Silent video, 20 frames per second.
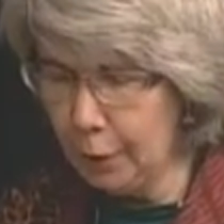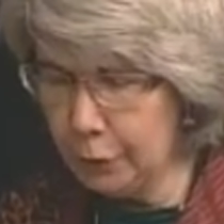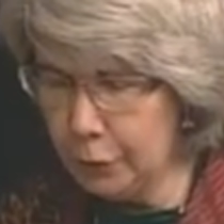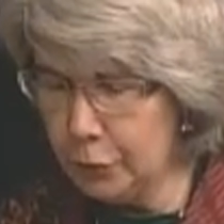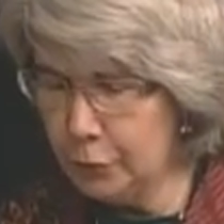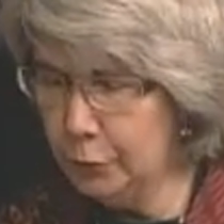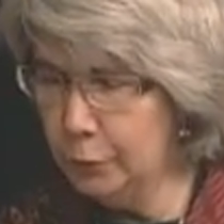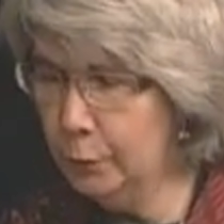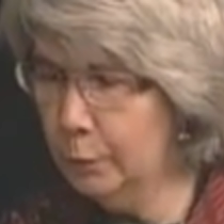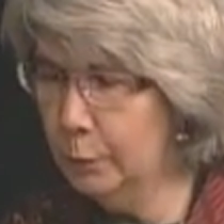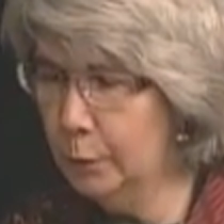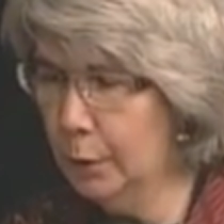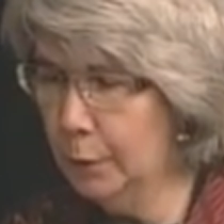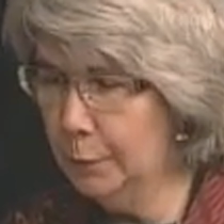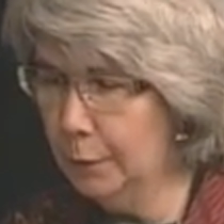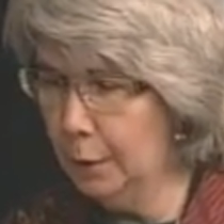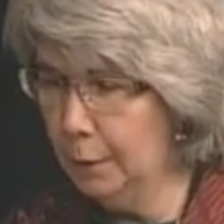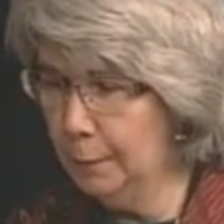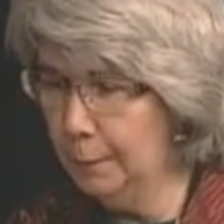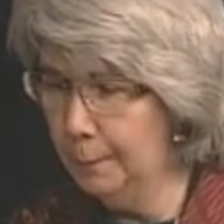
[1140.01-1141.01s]
to
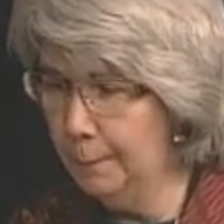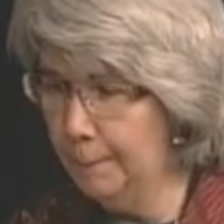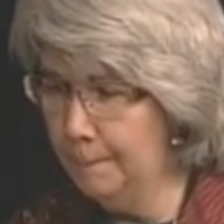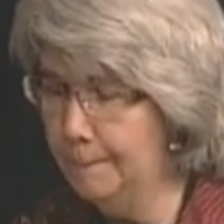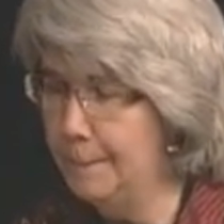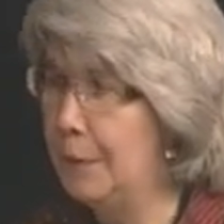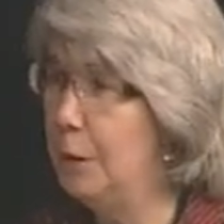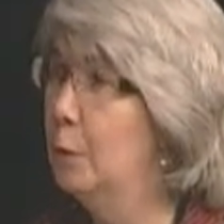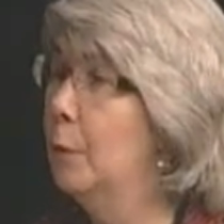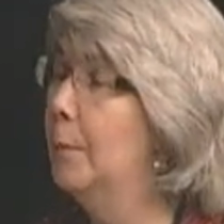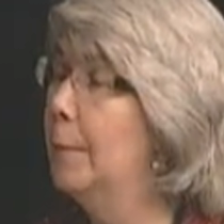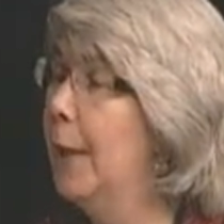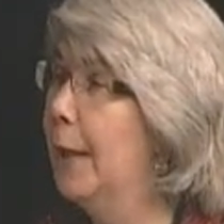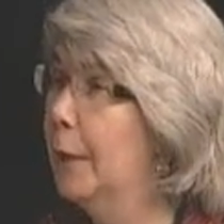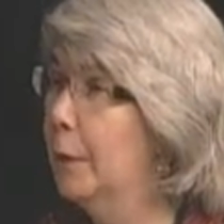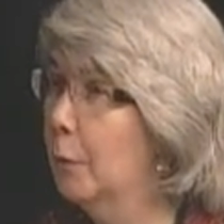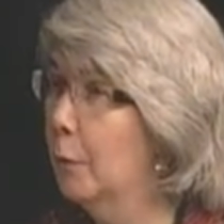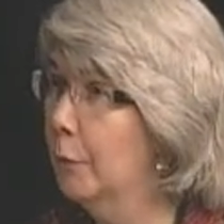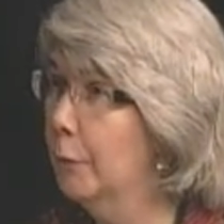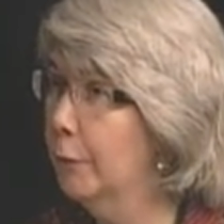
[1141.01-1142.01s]
be on
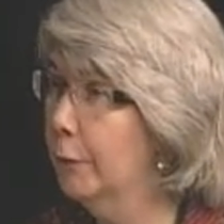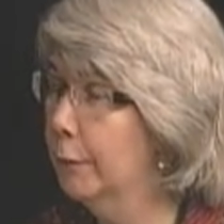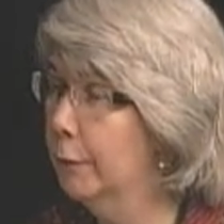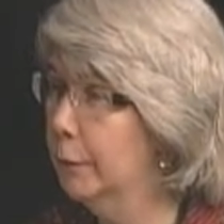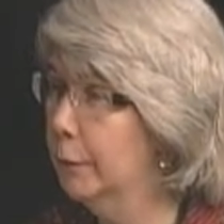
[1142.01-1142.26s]
panels